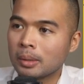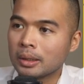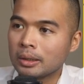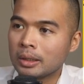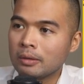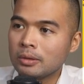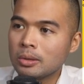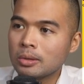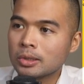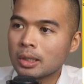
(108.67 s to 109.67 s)
but it gives
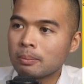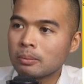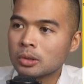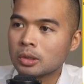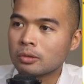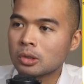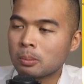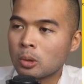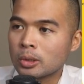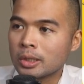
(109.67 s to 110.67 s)
you some sort of
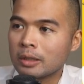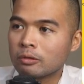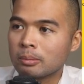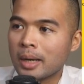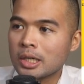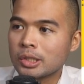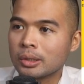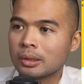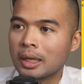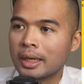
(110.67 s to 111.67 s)
supporting
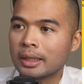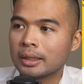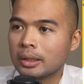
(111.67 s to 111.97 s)
information like,